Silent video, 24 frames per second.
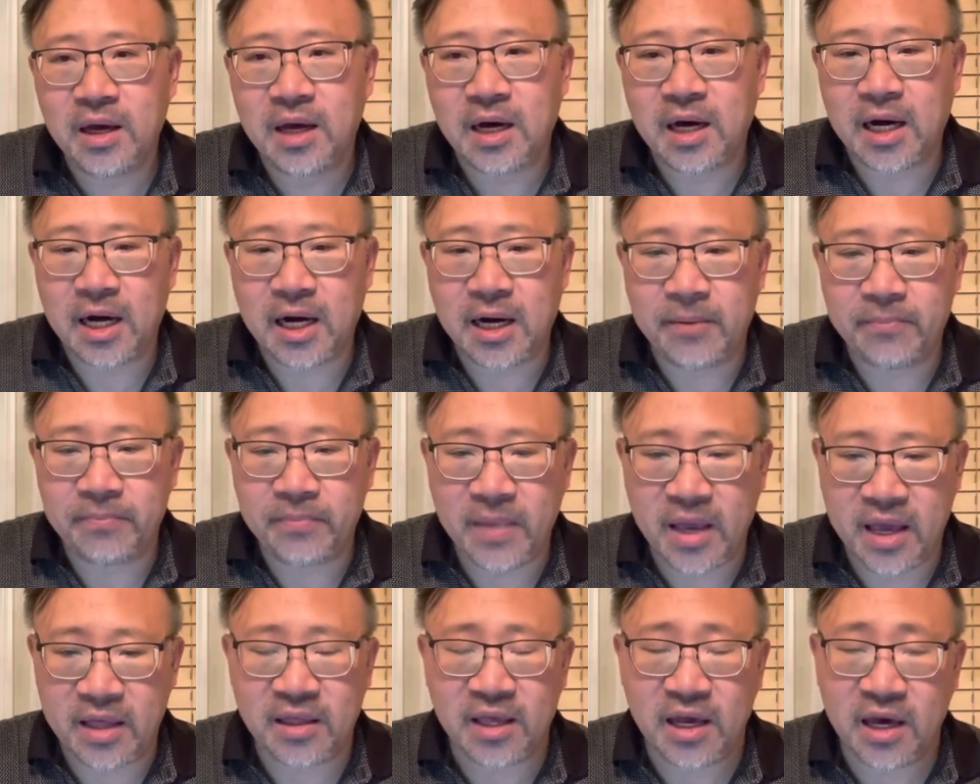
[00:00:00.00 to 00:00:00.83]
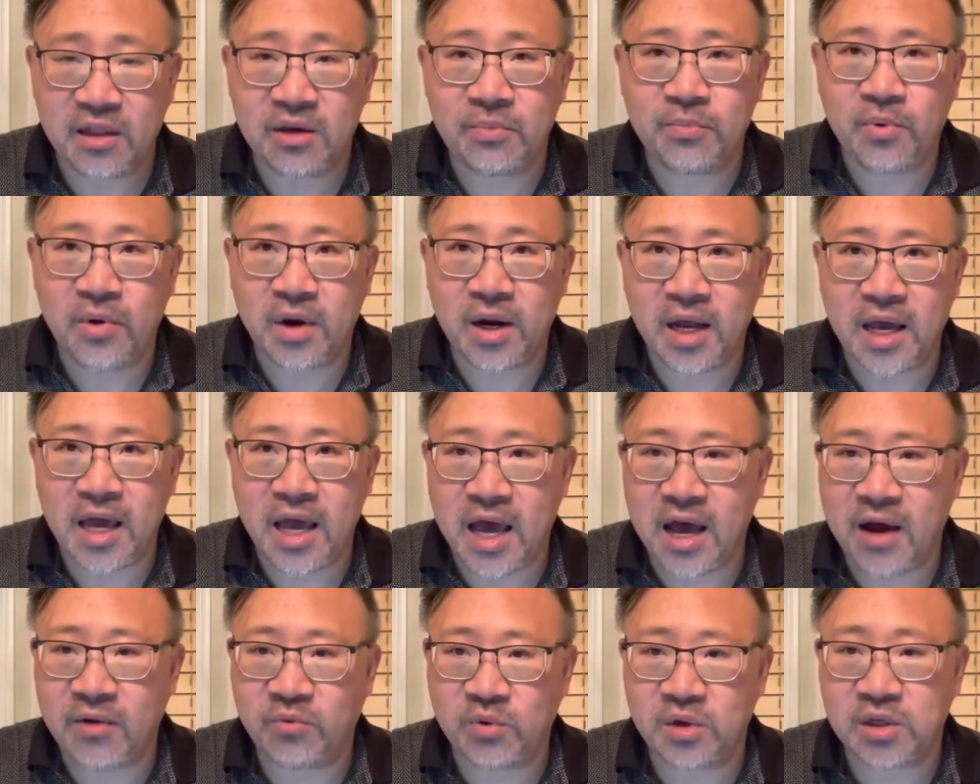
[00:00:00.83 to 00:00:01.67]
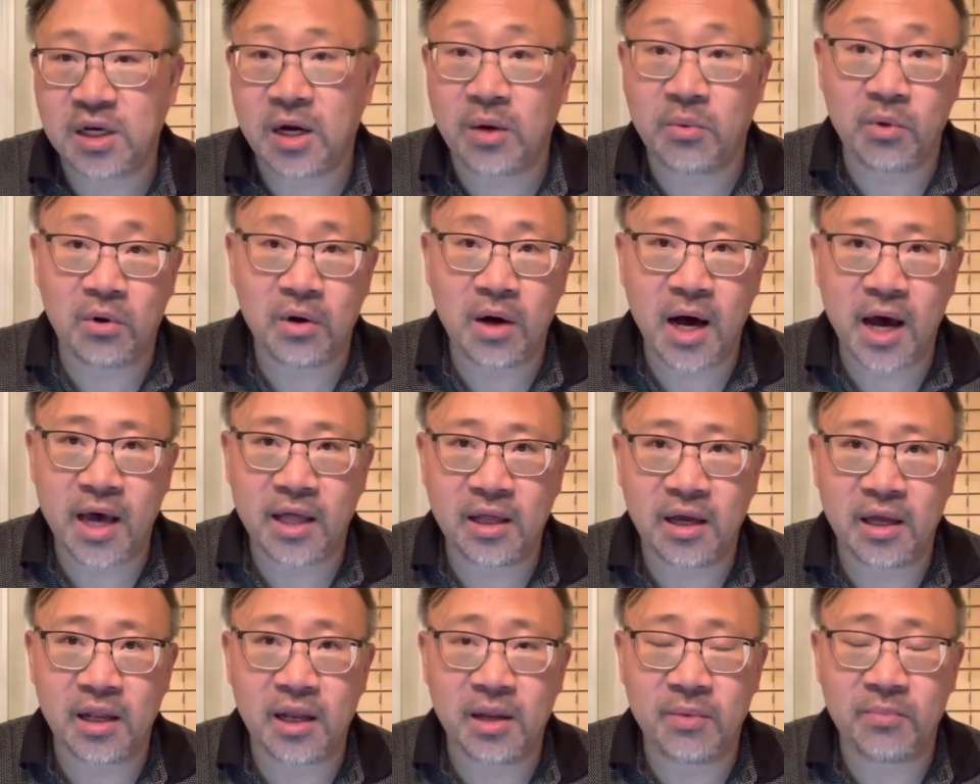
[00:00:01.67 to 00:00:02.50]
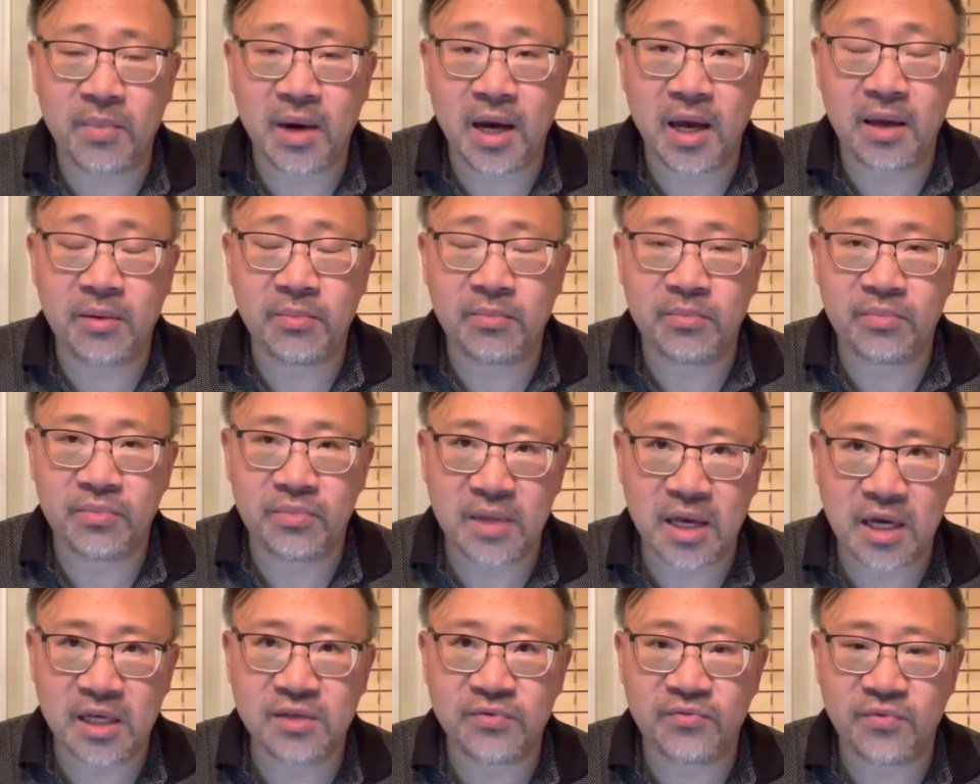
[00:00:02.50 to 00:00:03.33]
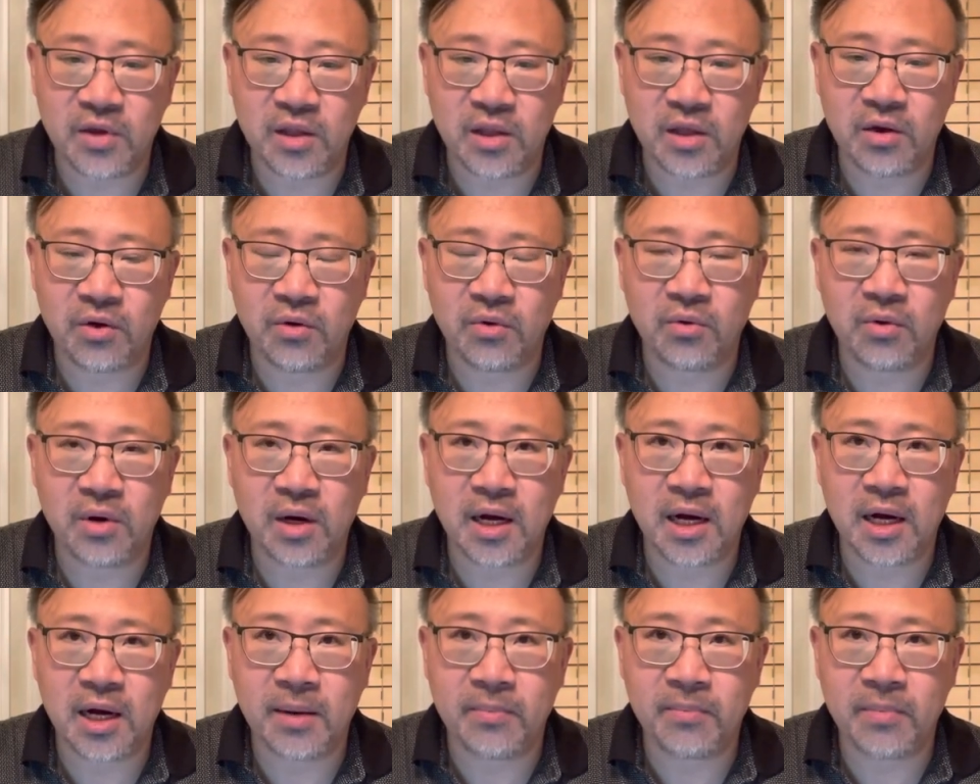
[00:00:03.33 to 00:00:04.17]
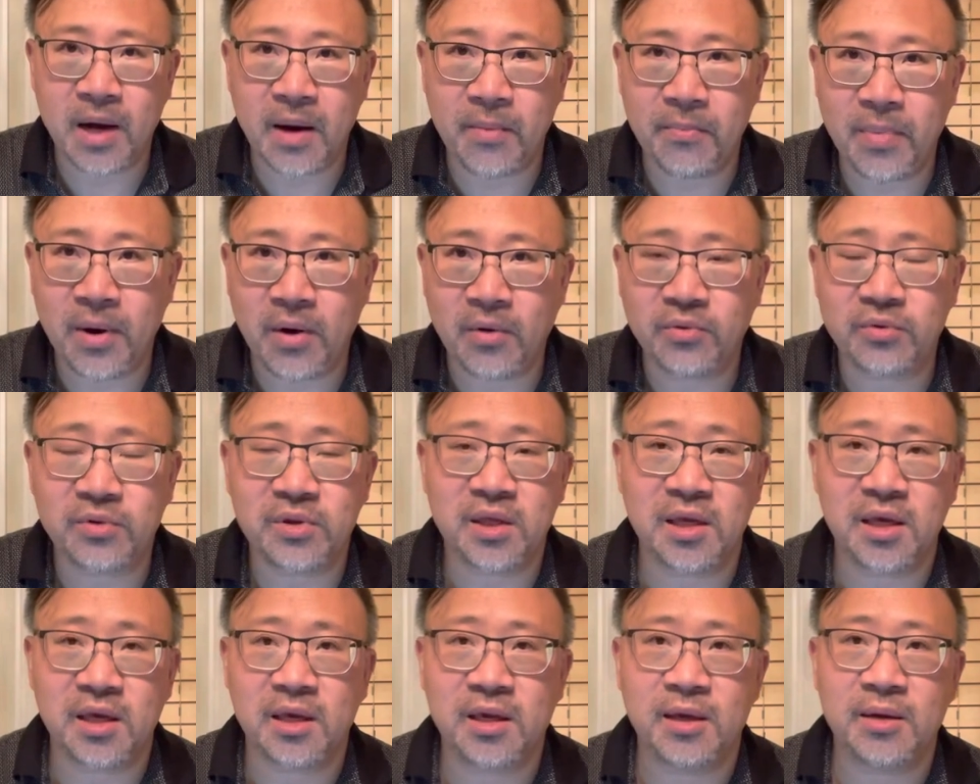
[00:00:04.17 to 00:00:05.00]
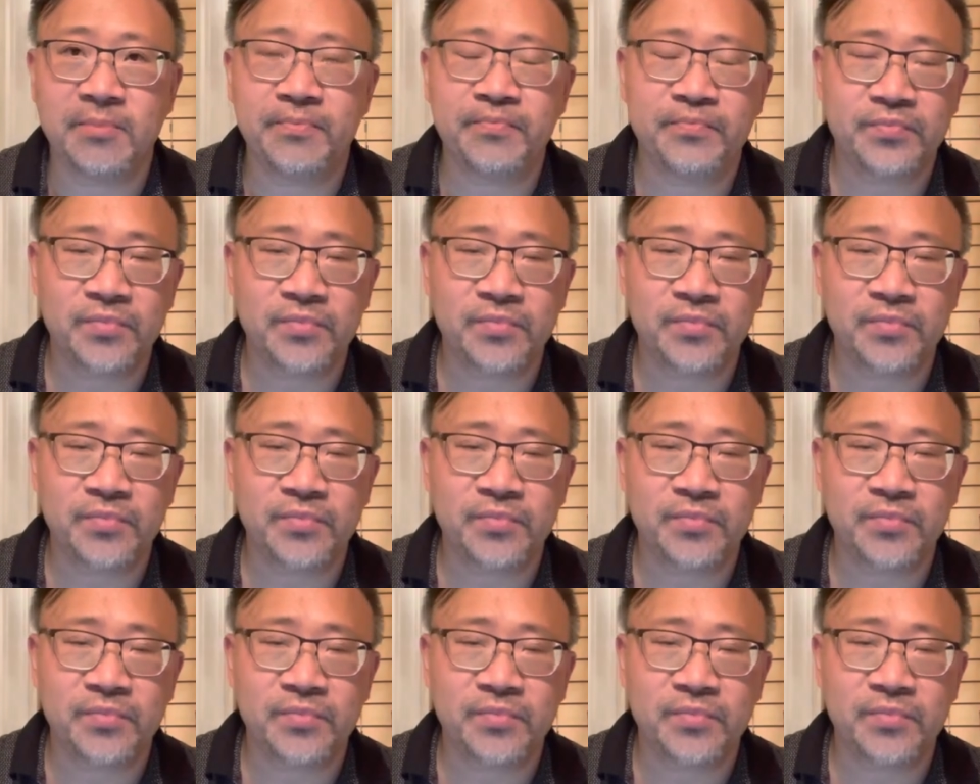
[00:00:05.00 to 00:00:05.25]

Um, and the other point I have, which I will highlight in my next video um, about the